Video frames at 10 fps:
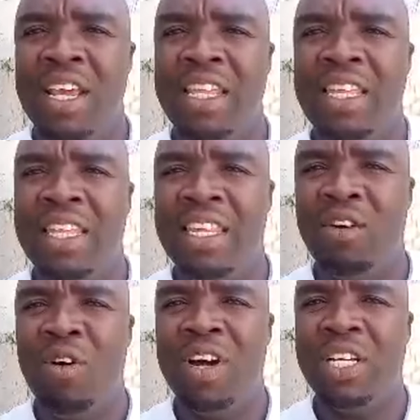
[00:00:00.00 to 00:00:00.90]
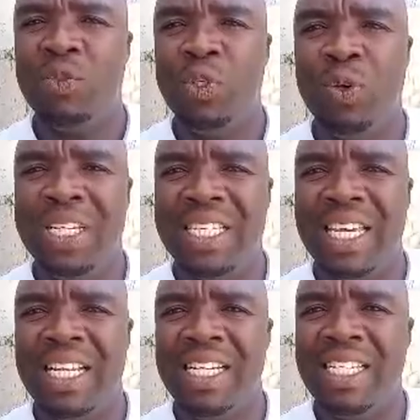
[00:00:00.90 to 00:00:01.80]
the, the Congress which was
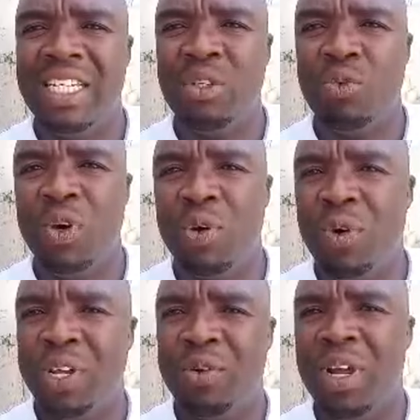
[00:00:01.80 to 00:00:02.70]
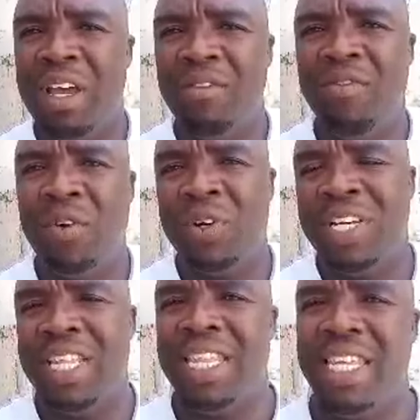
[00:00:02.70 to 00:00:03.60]
held in Gweru I've uh,
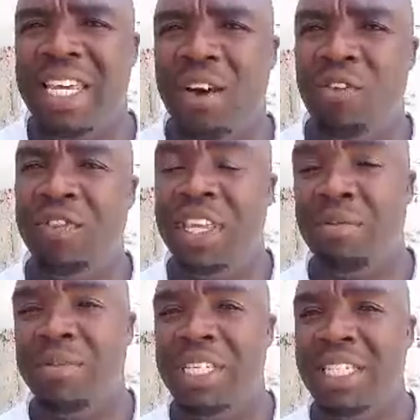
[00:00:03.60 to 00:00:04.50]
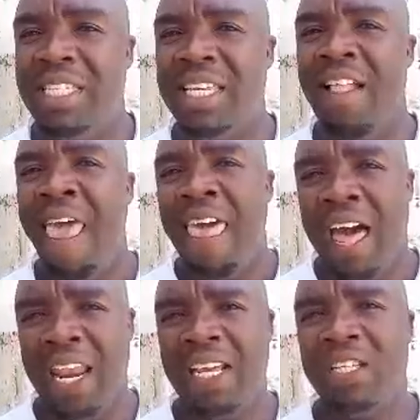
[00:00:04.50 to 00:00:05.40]
forgotten the year of the MDC
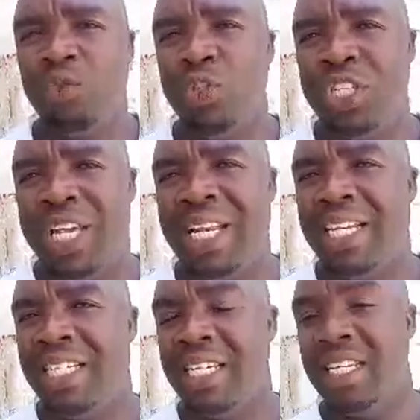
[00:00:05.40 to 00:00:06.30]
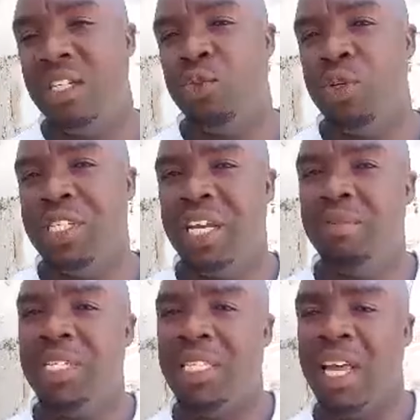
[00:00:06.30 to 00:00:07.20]
alliance which elected Nelson
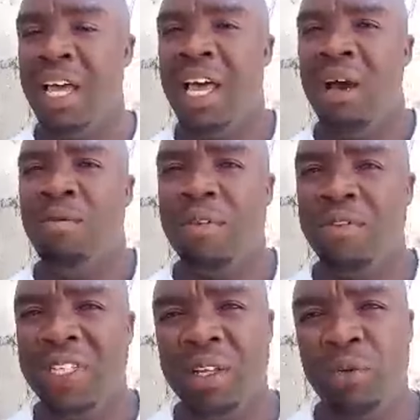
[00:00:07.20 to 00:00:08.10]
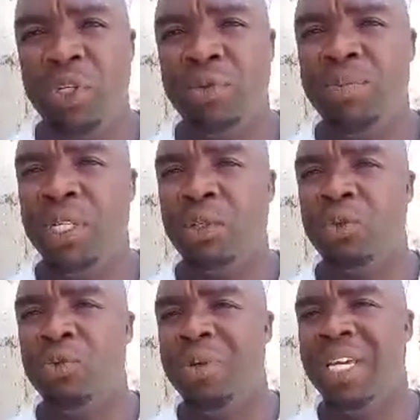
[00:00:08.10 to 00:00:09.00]
Chamisa, Professor Welshman
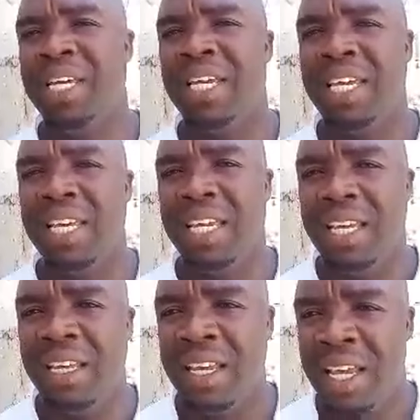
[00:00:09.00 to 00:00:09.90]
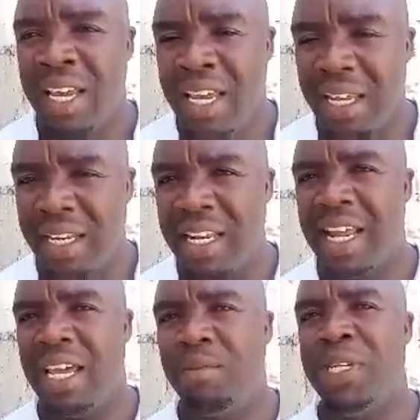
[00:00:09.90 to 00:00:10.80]
Ncube, uh, uh,
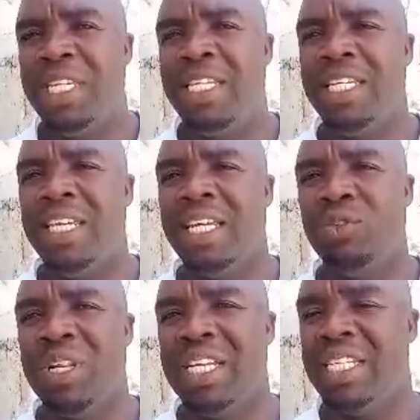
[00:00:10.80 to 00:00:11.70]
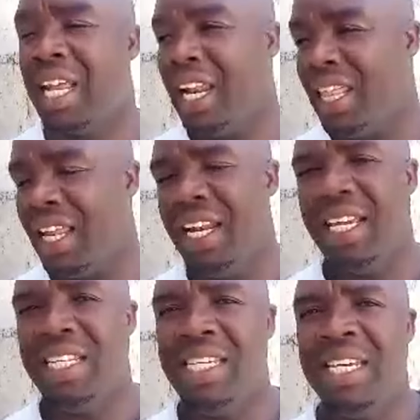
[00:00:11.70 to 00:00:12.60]
Tendai Biti, as well as another
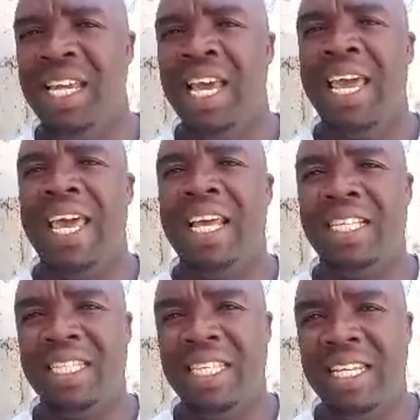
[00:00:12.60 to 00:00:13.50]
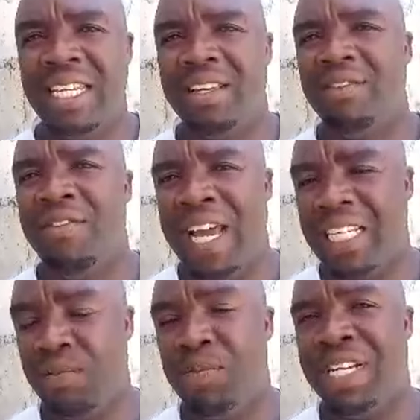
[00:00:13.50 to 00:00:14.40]
lady as the
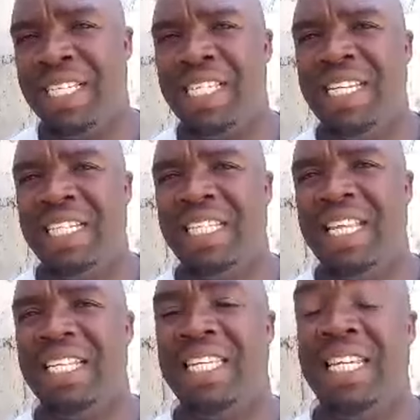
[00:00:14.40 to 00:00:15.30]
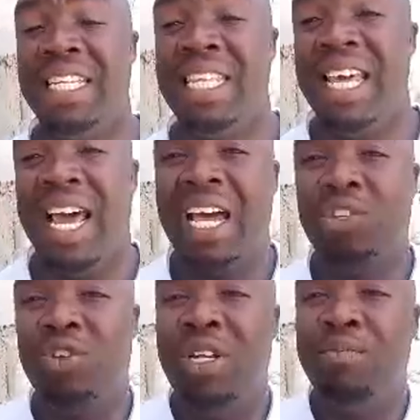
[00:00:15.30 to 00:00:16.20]
vice presidents. They said they are
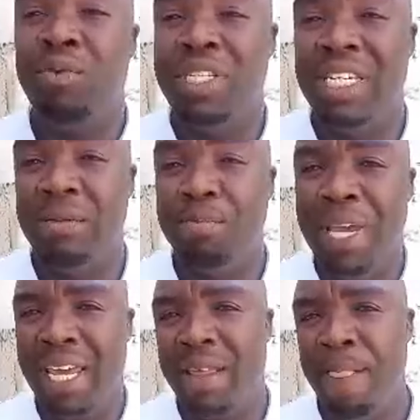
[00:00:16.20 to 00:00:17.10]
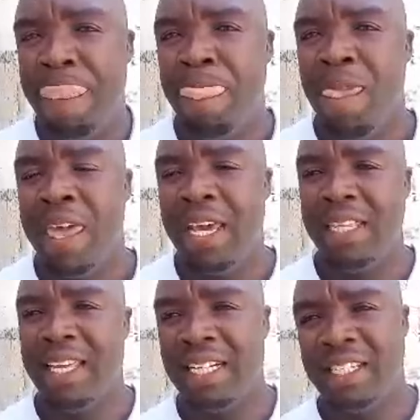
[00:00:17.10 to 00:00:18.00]
actually putting back
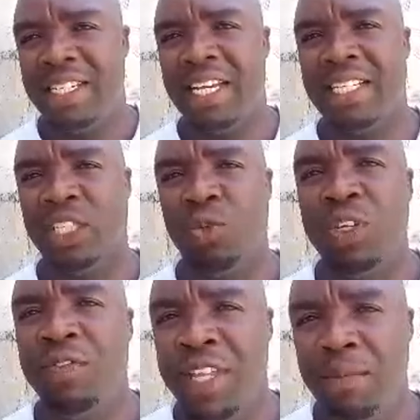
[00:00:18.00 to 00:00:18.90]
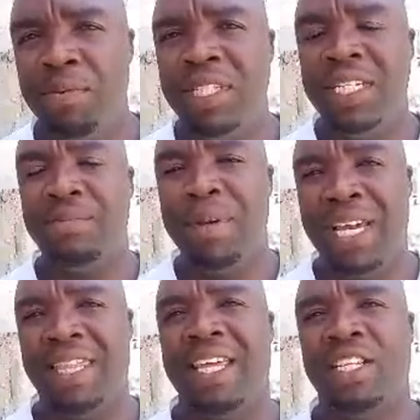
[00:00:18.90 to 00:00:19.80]
uh, that structure. So if they are putting
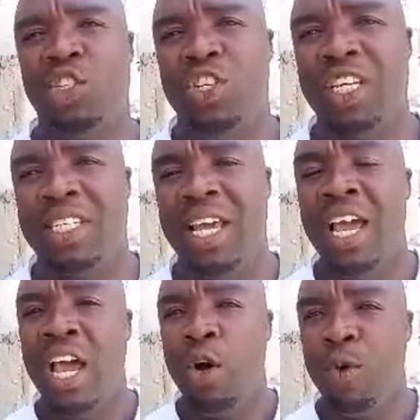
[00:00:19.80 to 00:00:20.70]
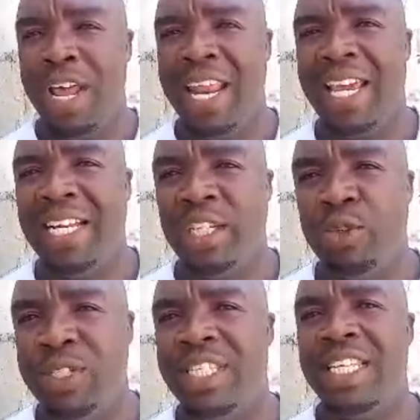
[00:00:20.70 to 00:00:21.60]
back that structure, we are likely
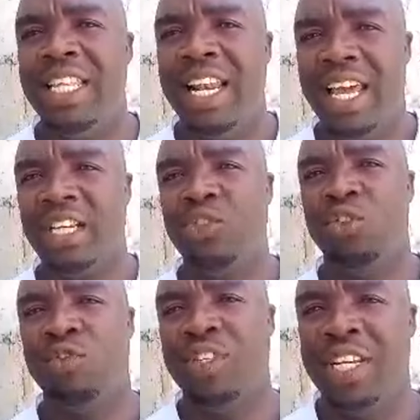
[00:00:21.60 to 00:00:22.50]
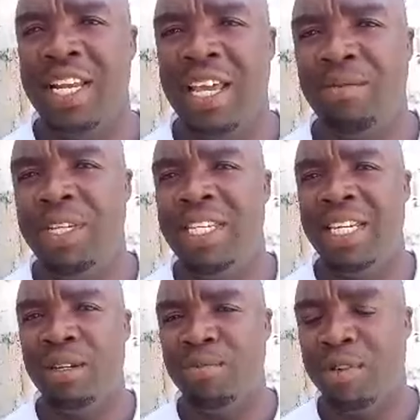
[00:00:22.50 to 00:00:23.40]
to see the likes of Tendai
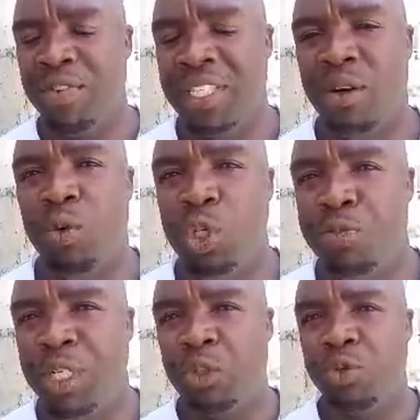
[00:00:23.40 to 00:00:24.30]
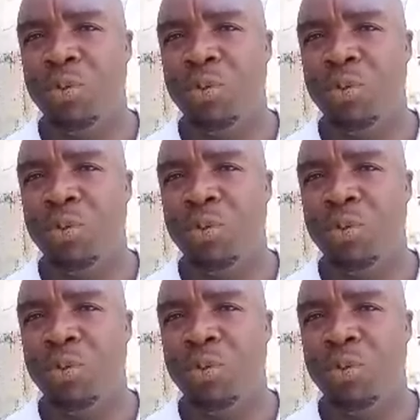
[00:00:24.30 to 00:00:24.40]
and Professor Welshman